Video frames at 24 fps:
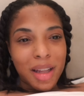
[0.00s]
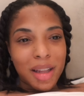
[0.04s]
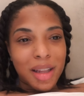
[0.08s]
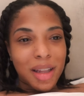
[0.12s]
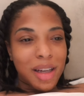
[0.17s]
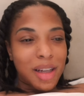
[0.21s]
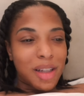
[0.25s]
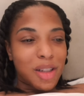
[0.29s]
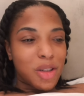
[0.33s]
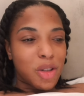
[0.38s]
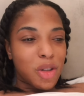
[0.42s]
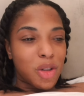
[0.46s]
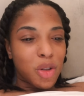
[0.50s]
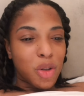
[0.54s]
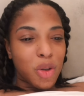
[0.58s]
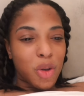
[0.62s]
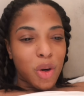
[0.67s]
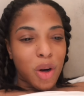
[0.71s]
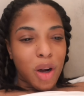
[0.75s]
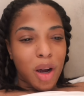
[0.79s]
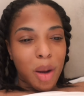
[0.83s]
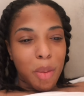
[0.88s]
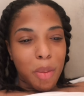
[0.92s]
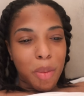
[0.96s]
Then he's going to
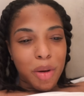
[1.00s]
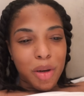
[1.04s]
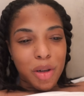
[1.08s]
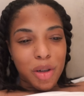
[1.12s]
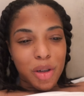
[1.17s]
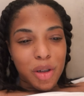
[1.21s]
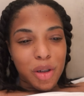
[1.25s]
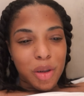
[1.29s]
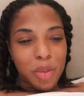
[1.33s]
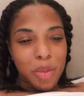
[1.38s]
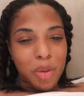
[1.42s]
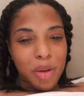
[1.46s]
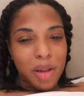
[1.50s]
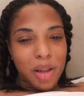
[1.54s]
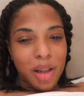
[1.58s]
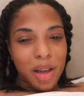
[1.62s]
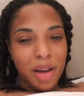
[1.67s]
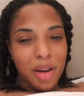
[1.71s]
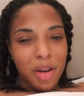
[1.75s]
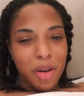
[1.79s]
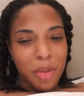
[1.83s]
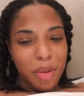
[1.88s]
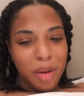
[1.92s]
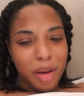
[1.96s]
grow up and you're going to be
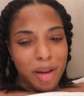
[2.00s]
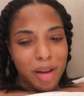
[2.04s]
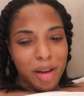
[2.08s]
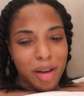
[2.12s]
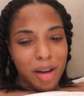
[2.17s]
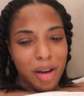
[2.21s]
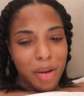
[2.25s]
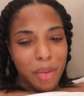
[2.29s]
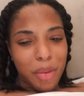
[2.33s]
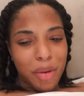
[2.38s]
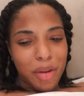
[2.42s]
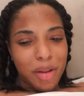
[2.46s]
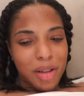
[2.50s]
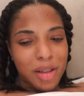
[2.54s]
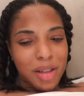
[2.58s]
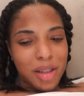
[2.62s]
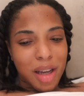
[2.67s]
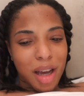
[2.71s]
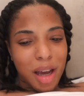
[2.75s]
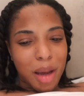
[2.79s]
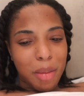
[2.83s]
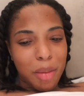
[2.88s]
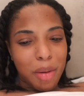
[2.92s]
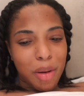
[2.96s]
like, oh my God, where'd the
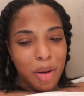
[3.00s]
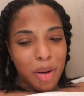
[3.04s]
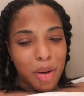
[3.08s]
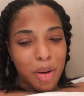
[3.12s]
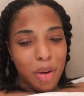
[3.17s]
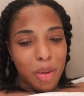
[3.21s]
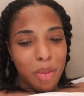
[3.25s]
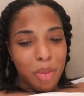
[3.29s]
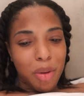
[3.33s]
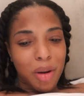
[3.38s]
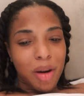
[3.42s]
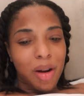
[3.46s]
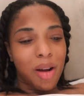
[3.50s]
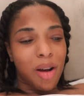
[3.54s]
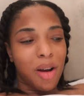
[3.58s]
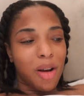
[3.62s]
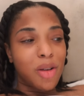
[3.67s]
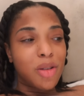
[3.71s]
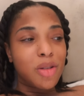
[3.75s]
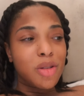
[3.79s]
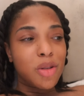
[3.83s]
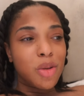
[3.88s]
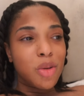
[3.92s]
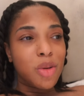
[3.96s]
time go? But I
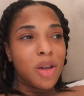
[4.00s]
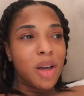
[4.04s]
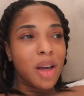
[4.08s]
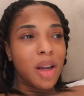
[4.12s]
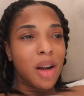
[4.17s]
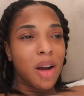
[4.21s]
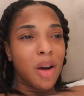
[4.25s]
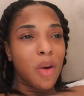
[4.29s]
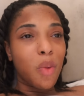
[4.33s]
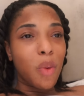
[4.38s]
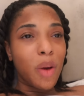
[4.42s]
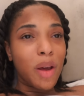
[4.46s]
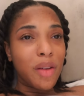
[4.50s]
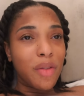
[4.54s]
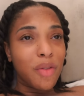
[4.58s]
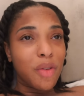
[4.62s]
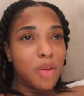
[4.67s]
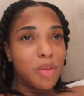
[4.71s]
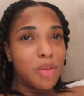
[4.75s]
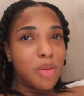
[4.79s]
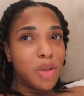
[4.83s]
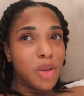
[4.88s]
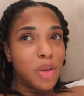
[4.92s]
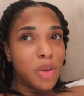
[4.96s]
also cannot wait
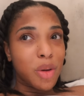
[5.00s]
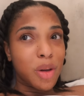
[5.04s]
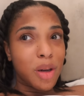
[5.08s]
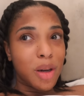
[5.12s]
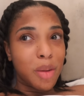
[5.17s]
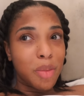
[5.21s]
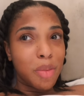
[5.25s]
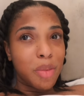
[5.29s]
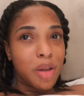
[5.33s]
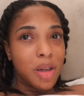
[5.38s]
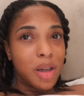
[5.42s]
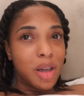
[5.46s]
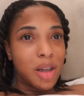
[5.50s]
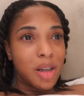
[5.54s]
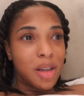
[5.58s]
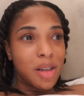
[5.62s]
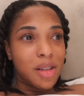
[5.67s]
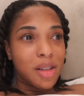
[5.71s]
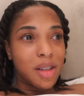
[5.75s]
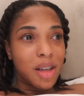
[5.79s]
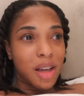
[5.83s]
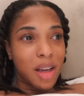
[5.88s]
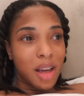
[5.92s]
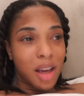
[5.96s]
for him to grow up
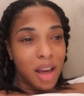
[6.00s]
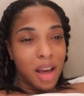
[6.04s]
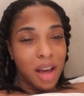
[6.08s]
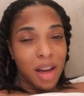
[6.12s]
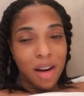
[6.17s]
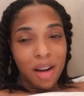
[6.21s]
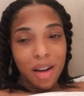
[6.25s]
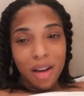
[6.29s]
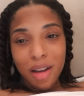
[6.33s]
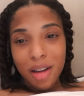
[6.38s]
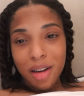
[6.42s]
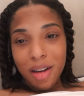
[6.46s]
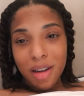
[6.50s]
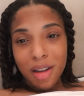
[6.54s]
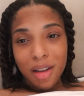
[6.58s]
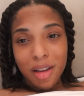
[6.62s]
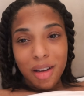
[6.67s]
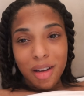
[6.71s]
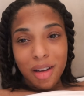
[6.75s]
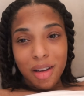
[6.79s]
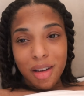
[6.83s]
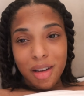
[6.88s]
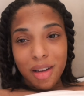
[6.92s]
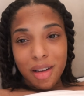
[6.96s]
because I cannot
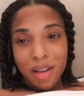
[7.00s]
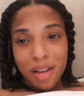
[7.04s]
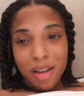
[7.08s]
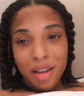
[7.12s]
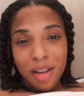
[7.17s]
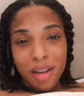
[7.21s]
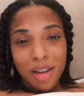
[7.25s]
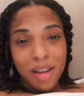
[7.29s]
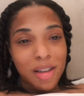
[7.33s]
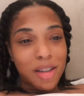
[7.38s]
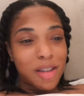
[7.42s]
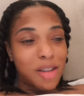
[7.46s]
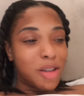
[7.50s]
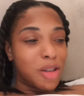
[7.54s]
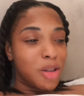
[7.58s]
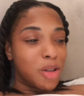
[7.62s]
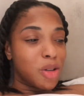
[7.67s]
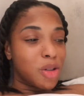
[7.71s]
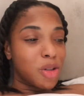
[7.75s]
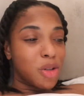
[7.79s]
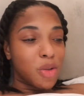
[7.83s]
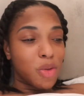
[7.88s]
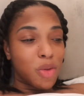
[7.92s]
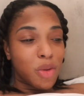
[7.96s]

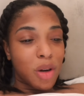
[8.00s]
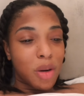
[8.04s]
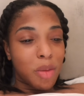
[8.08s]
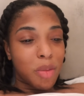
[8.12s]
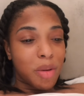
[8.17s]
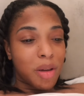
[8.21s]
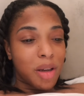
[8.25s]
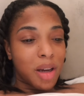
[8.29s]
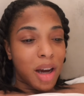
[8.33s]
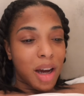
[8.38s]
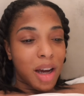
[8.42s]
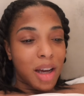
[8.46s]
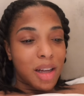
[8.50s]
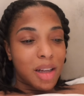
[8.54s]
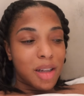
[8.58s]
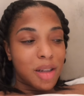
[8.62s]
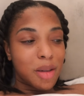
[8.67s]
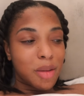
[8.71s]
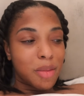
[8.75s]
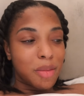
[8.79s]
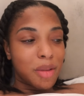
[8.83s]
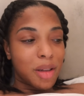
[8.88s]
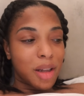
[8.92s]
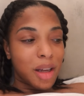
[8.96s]
continue to run behind
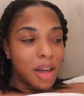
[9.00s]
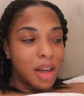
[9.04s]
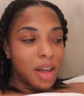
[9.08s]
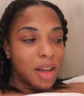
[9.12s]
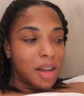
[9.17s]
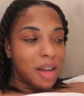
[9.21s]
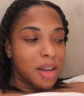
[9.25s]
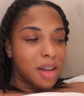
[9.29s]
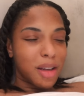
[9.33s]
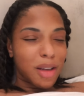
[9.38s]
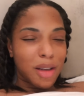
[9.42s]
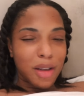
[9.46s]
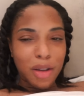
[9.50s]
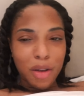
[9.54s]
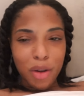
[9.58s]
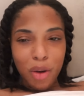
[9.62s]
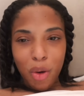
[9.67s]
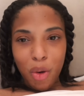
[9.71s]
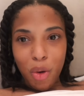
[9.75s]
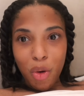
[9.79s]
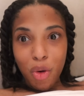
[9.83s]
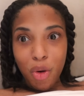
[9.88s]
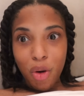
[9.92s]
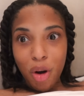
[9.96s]
him, like, you
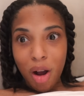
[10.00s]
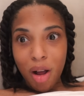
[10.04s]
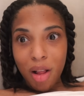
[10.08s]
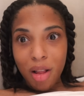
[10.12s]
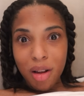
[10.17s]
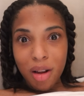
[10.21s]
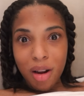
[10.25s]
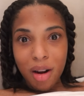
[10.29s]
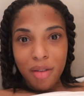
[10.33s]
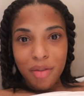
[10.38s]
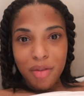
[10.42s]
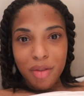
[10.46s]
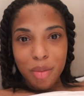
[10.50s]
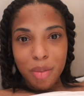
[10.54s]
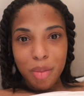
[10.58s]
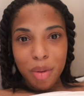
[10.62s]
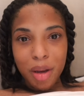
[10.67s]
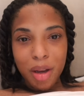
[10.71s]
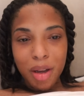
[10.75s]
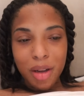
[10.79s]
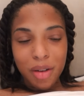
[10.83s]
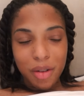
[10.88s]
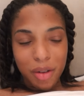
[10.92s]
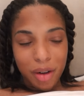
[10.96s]
know, crawling off the
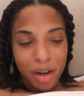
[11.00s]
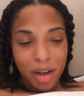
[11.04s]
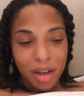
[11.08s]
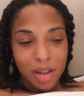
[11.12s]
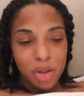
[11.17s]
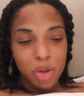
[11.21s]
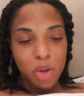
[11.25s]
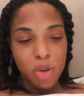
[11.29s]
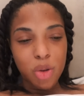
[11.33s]
bed, right?